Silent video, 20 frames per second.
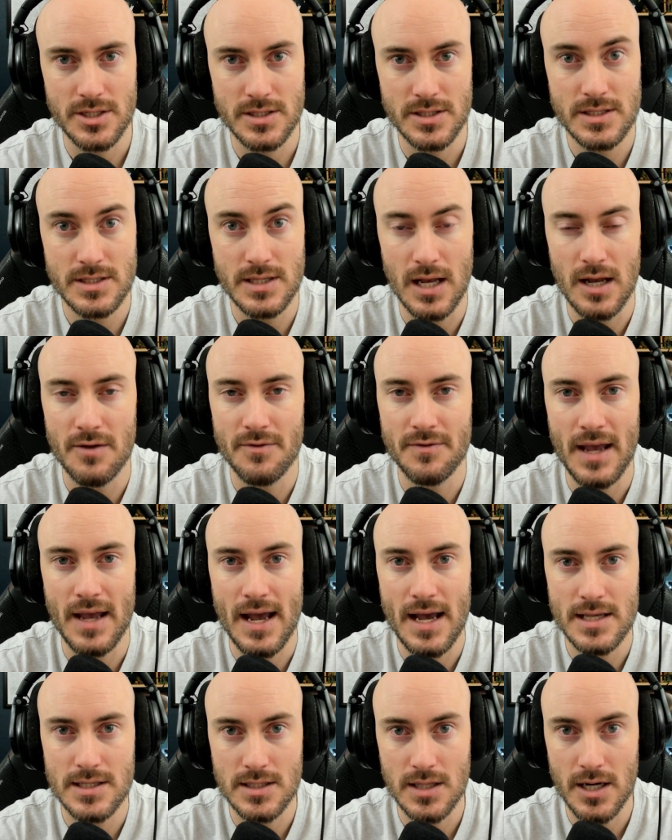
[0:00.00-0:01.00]
itself that
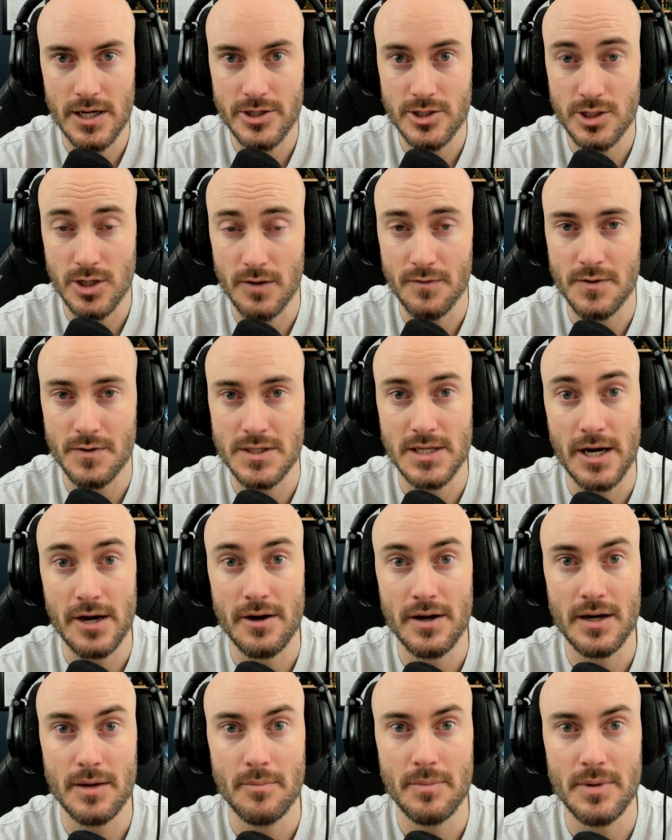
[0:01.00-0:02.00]
has a lot of surface
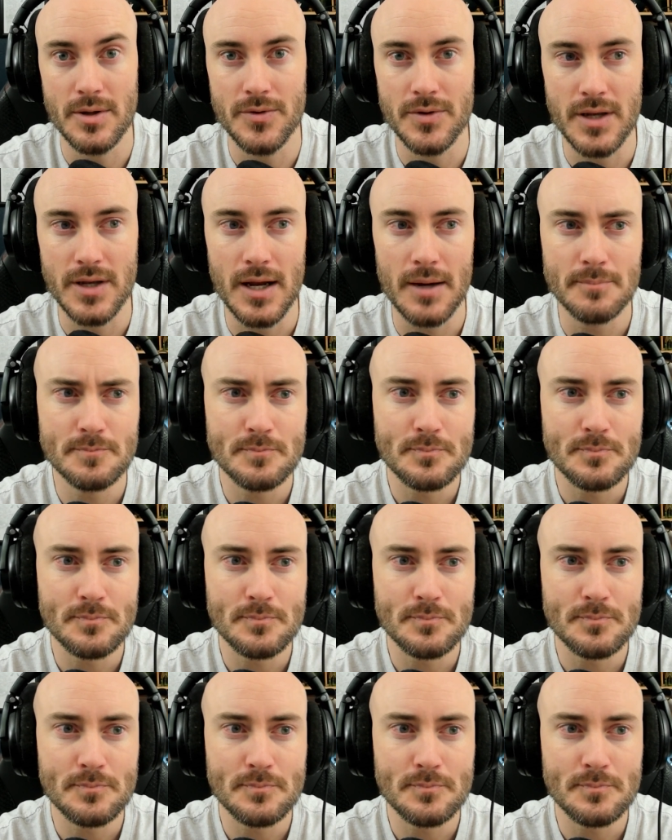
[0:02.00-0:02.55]
area to build up.